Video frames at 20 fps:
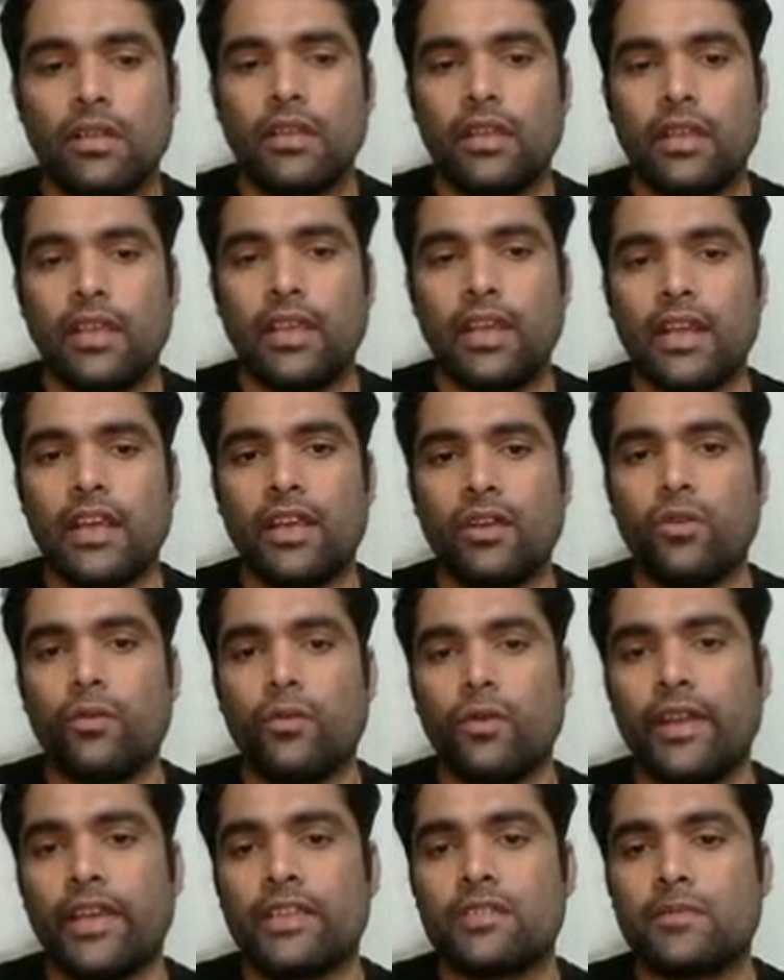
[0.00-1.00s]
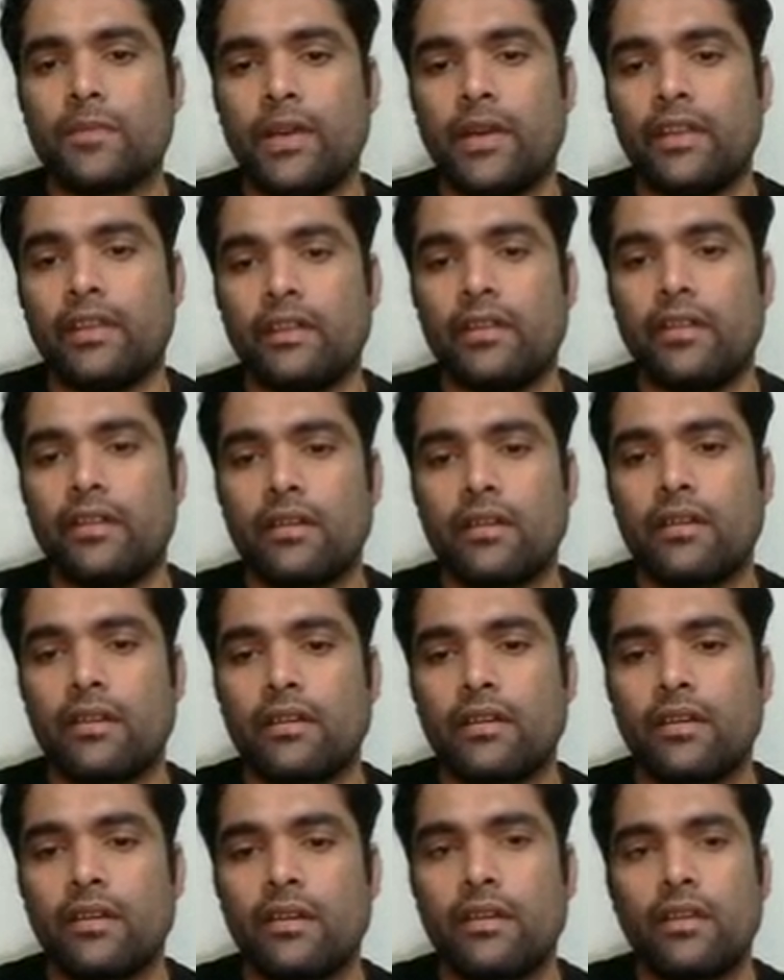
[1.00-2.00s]
Here I go for next, my dear.
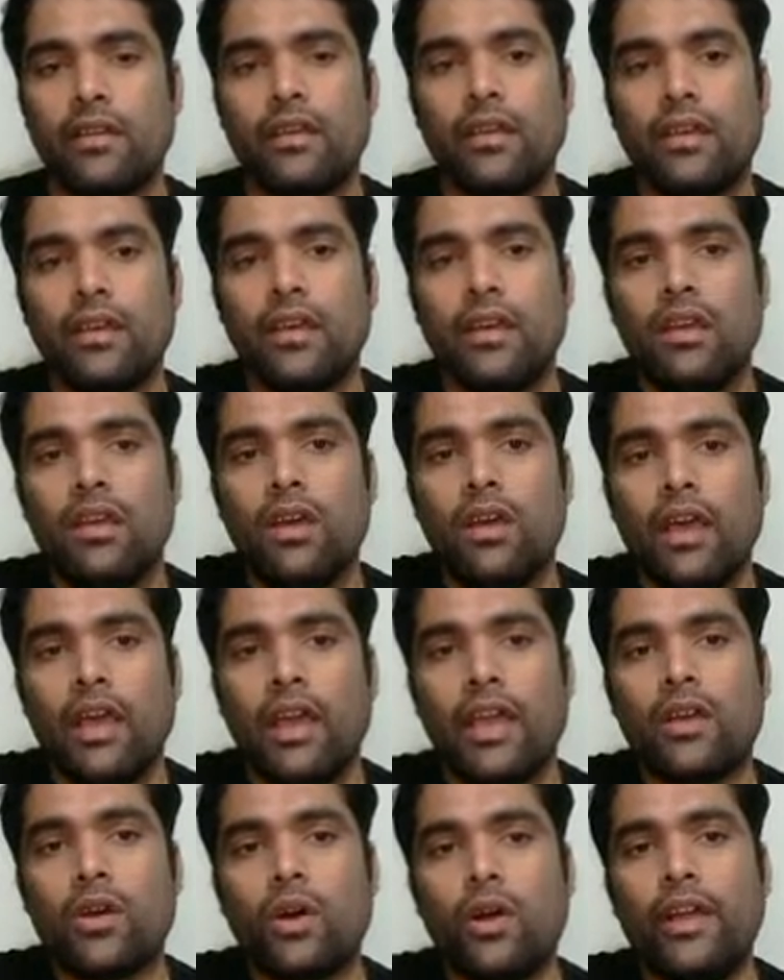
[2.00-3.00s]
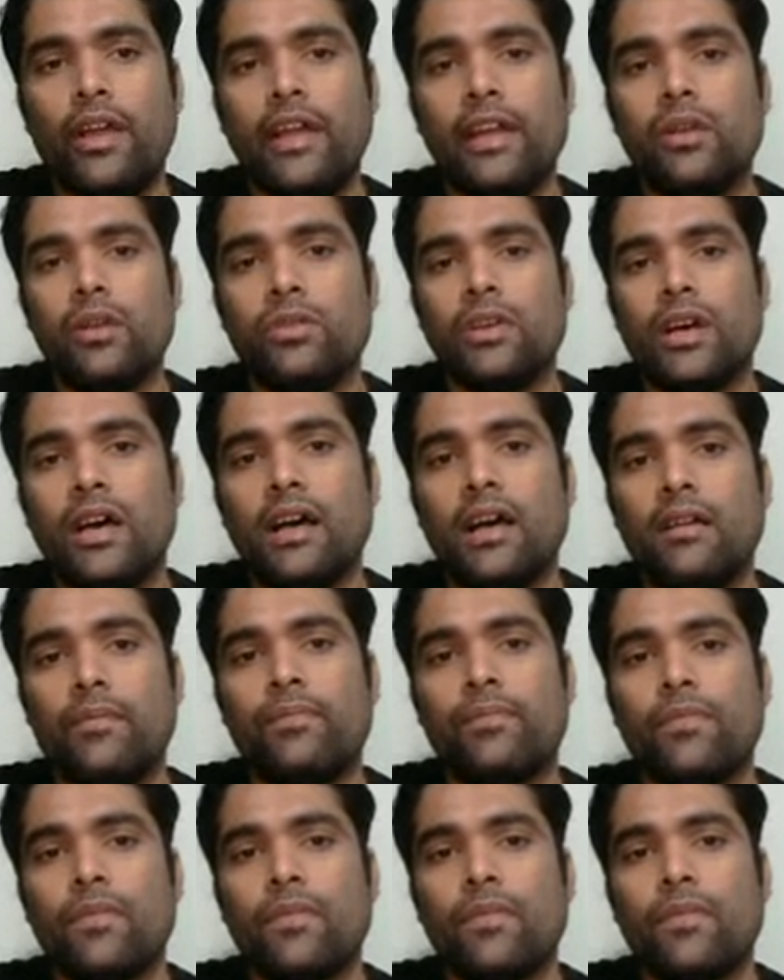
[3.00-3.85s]
According to the